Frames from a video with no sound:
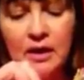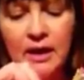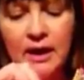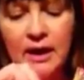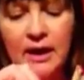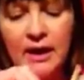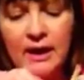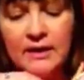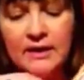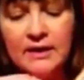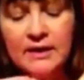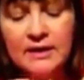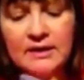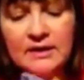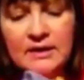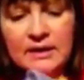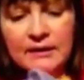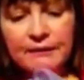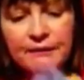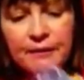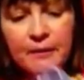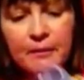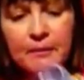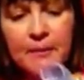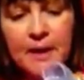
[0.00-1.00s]
and see,
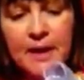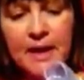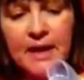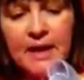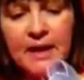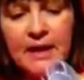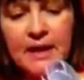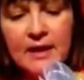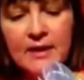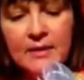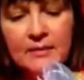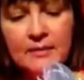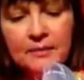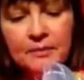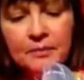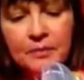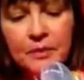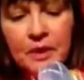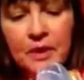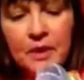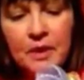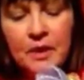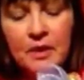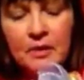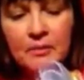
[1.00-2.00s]
for me,
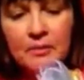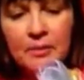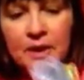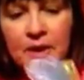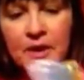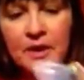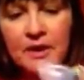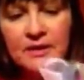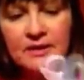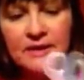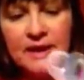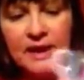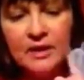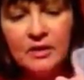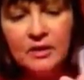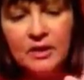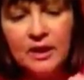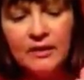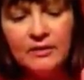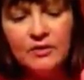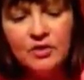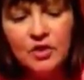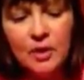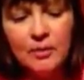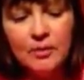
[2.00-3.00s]
because I don't
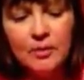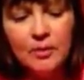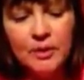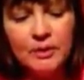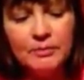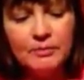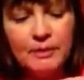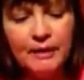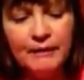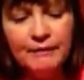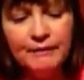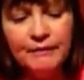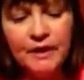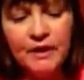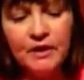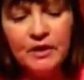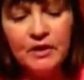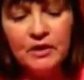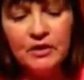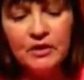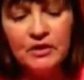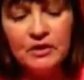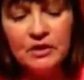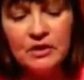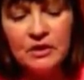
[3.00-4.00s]
have trouble with my
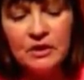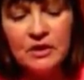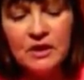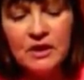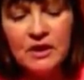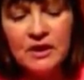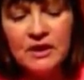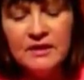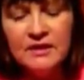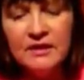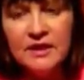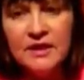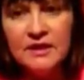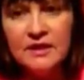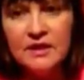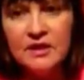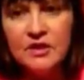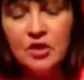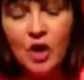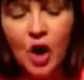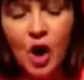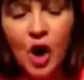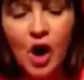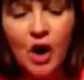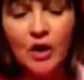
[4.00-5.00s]
fingers, this
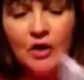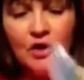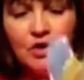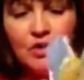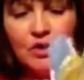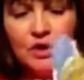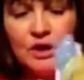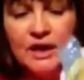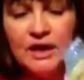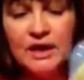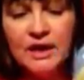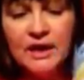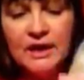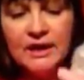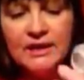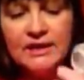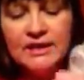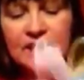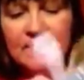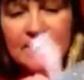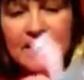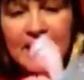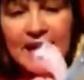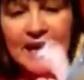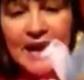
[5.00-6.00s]
is all you need
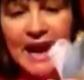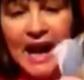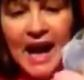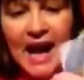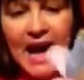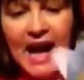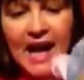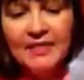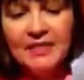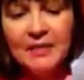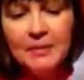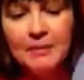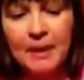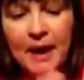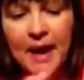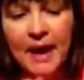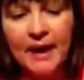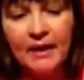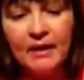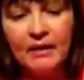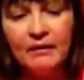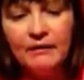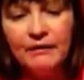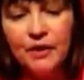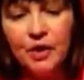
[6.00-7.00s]
to get on the
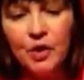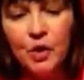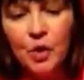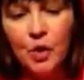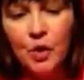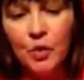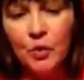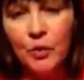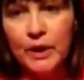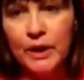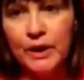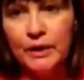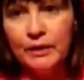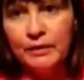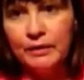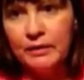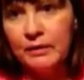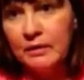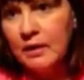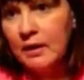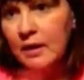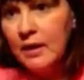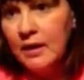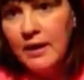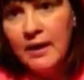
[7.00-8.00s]
back of your
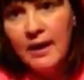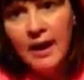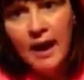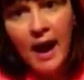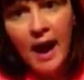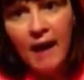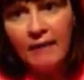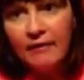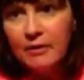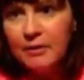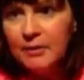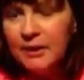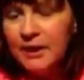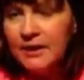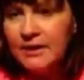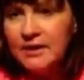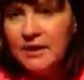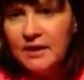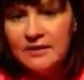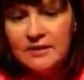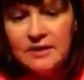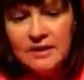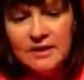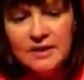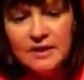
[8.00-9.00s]
wreath. Everybody
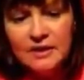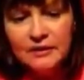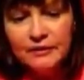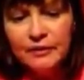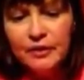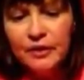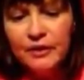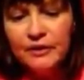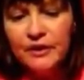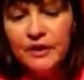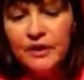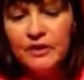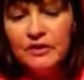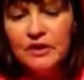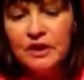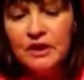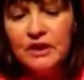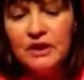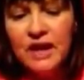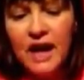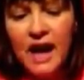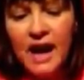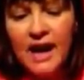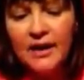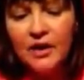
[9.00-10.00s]
does it different. There's a
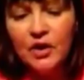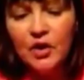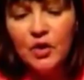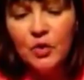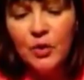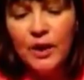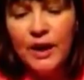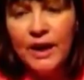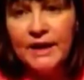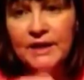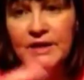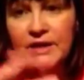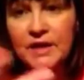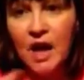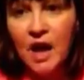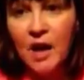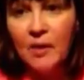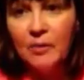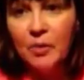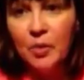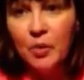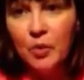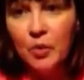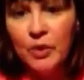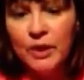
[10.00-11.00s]
lot of great
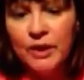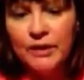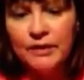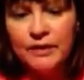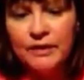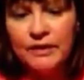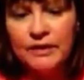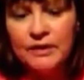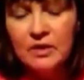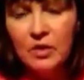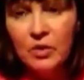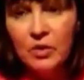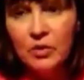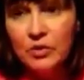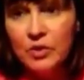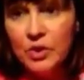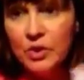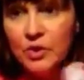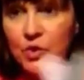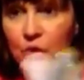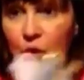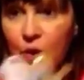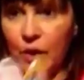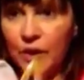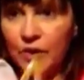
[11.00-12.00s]
wreath
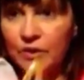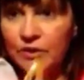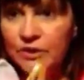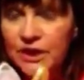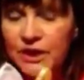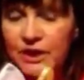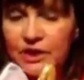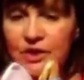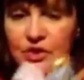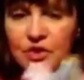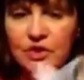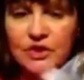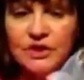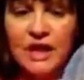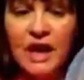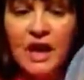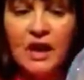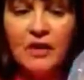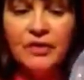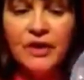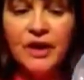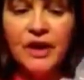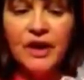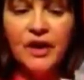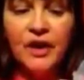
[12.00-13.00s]
tutorial teachers
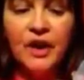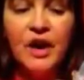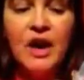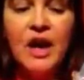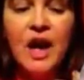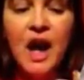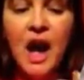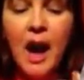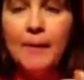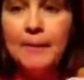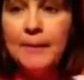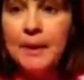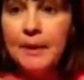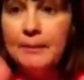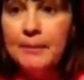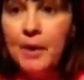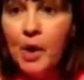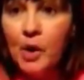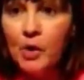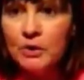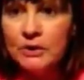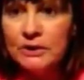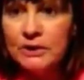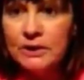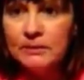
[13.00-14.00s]
out there. I'm going to
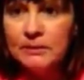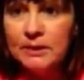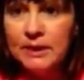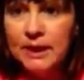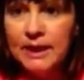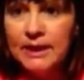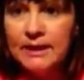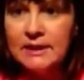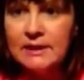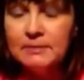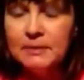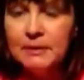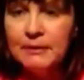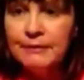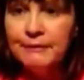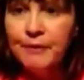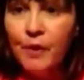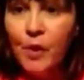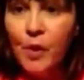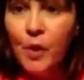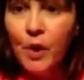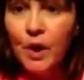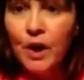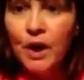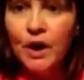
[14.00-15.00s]
post some links
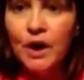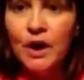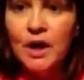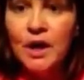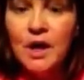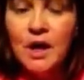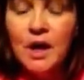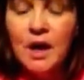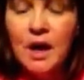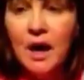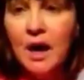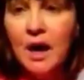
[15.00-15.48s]
below